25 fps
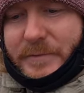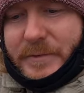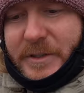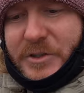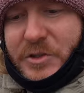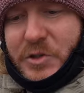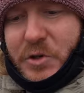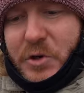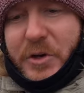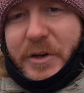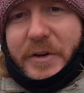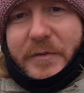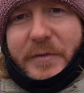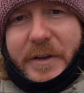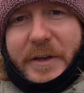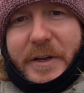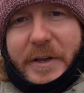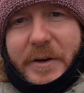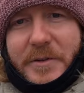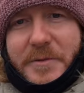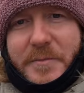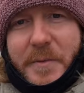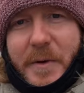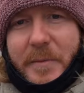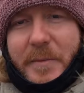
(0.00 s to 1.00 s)
enjoy the
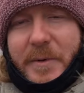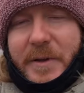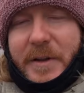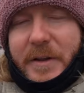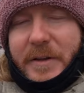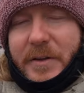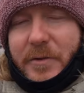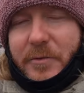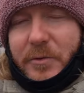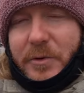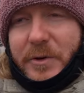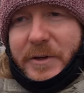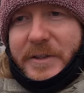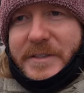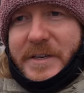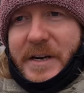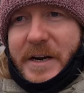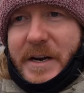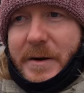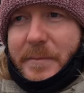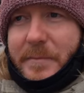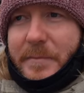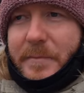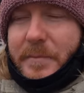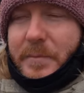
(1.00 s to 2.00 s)
video is probably not the right
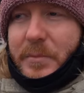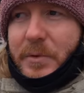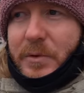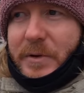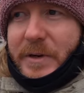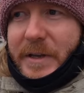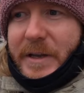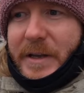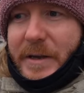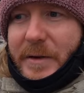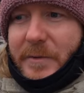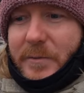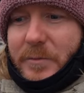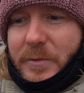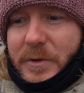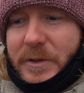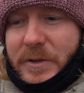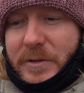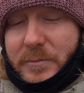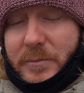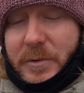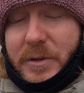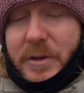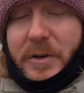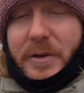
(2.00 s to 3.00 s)
term, but uh,
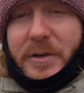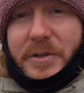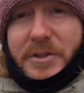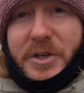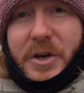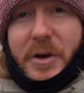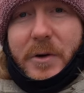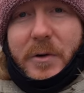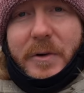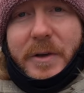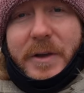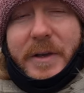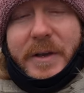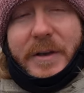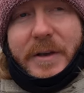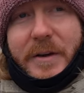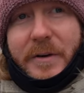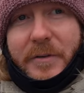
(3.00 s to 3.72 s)
we'll, we're going to show you